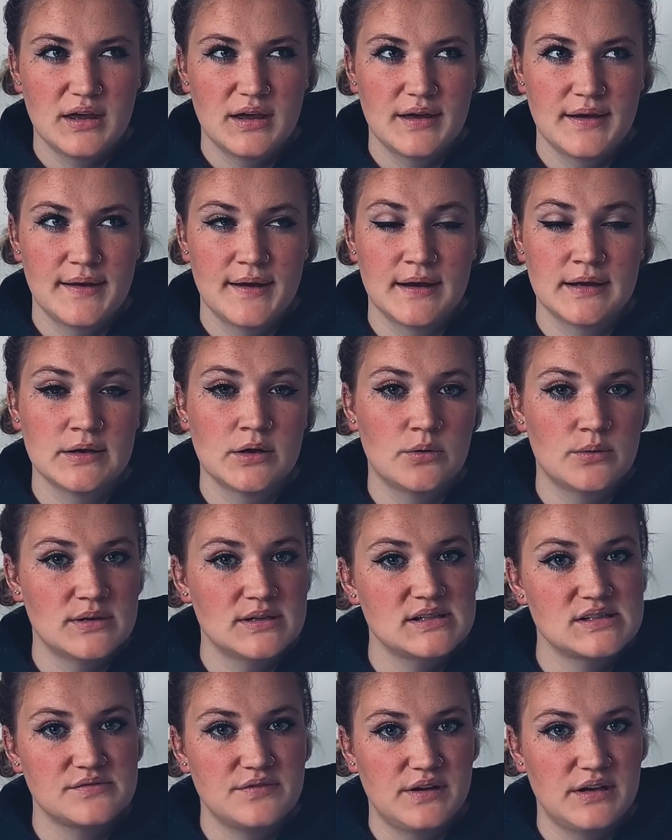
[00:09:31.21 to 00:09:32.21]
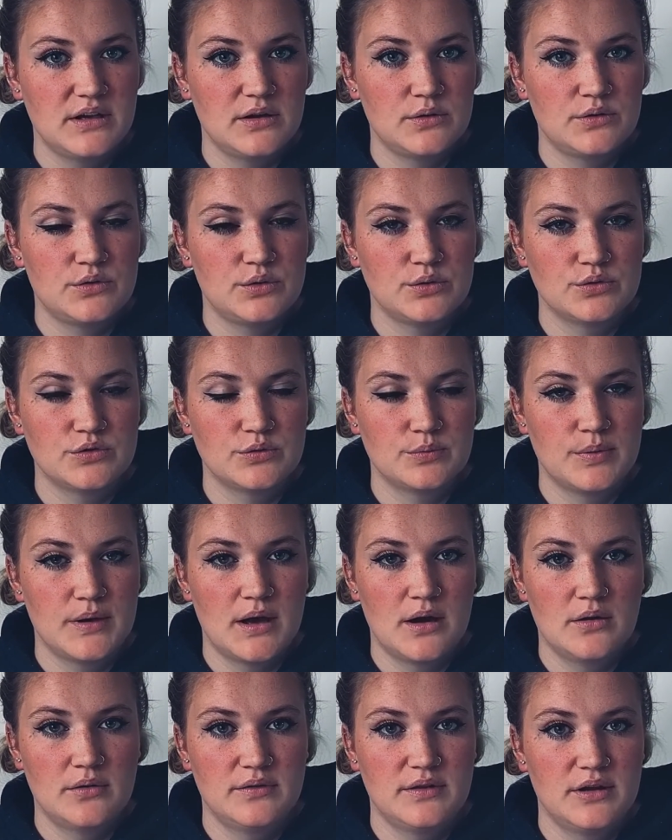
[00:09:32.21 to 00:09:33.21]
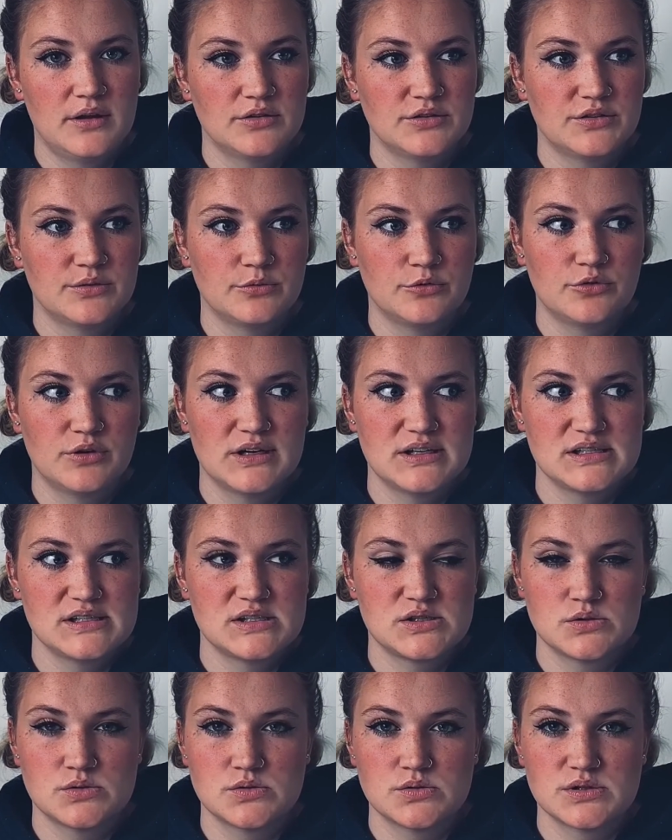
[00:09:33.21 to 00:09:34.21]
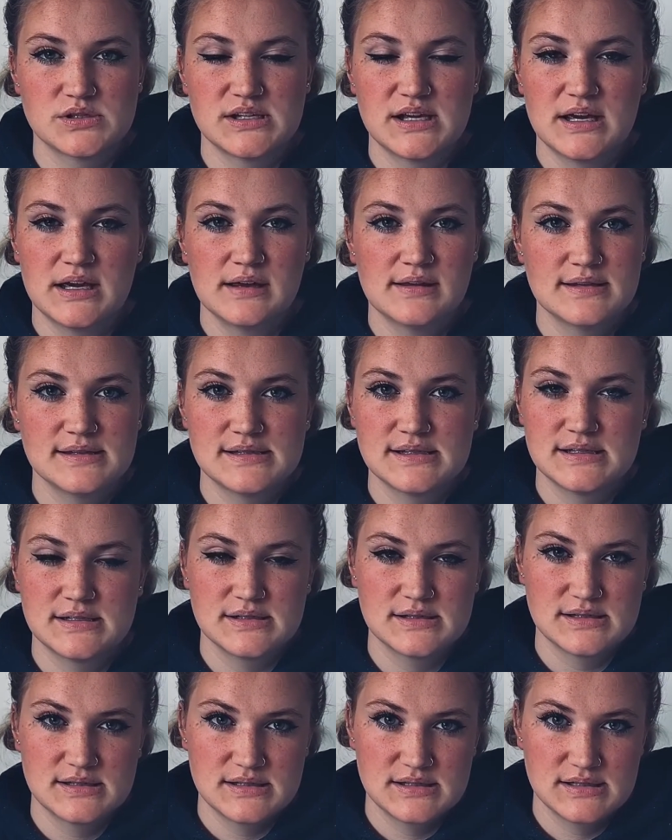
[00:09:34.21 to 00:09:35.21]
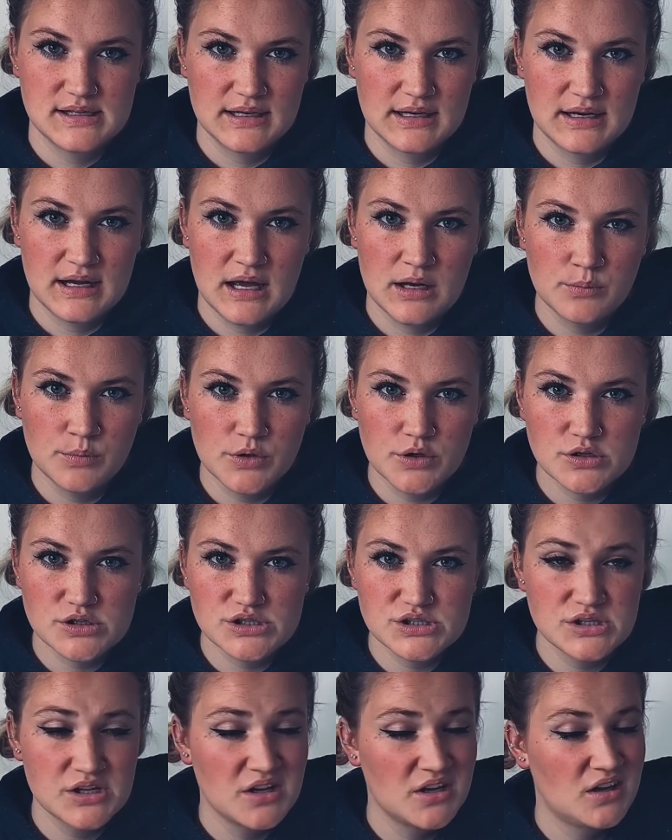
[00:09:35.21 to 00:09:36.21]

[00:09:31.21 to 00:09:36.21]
I know in his video he talks about there are some great stores here that sell secondhand books.